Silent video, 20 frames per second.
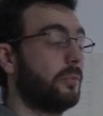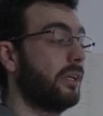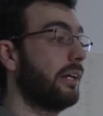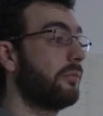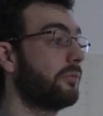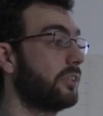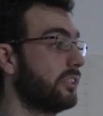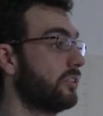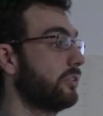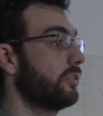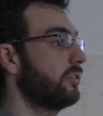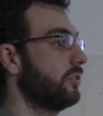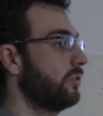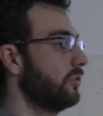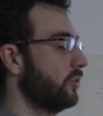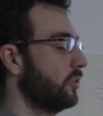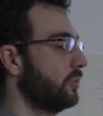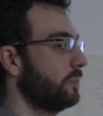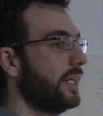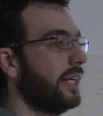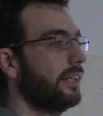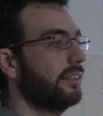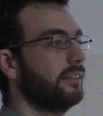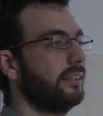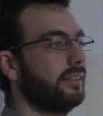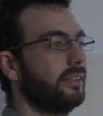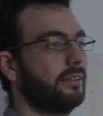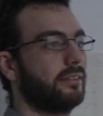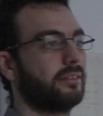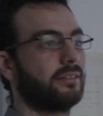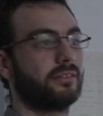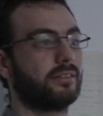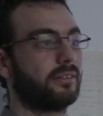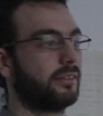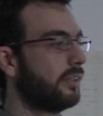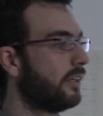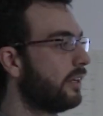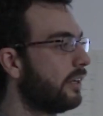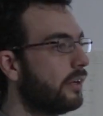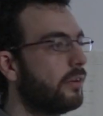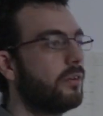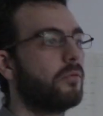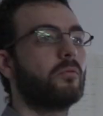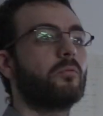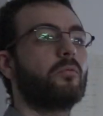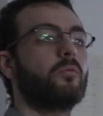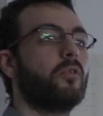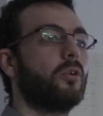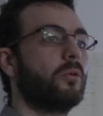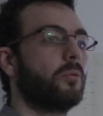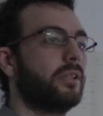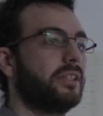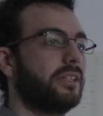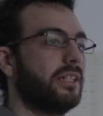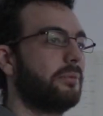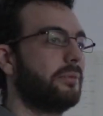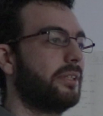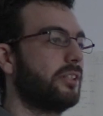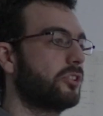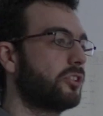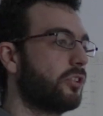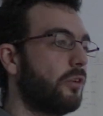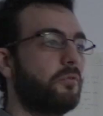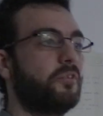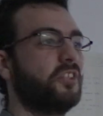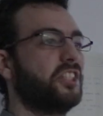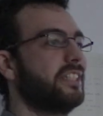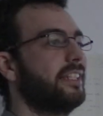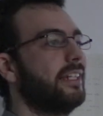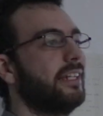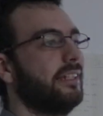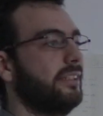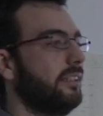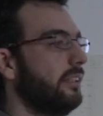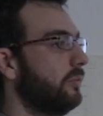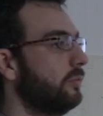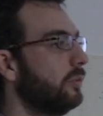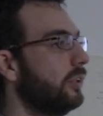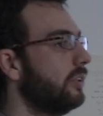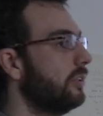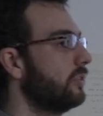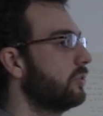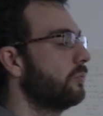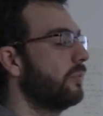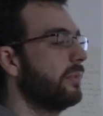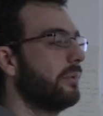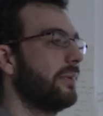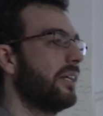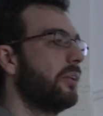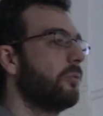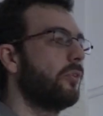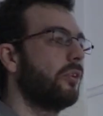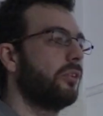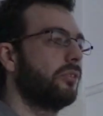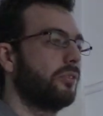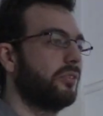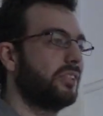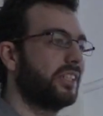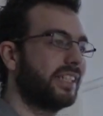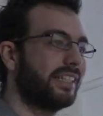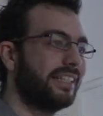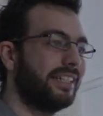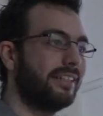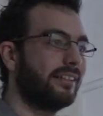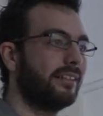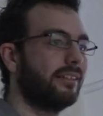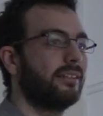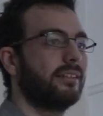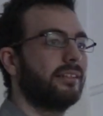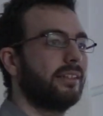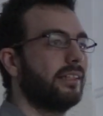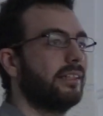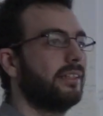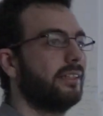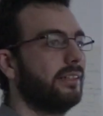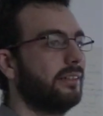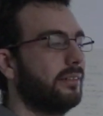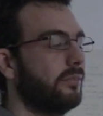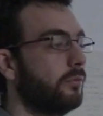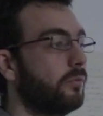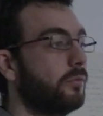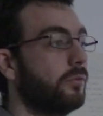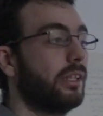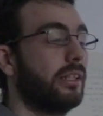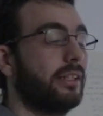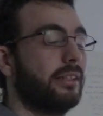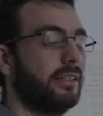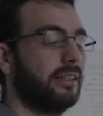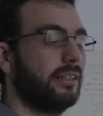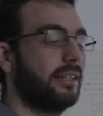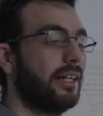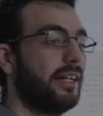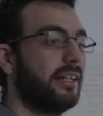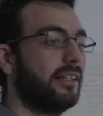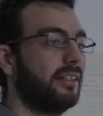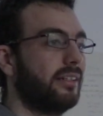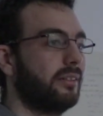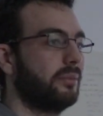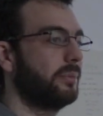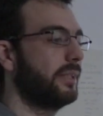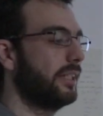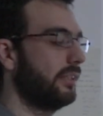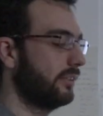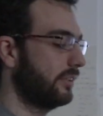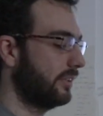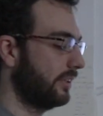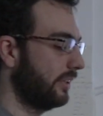We have reasons to suspect that for whatever sophisticated goals we may want to instill in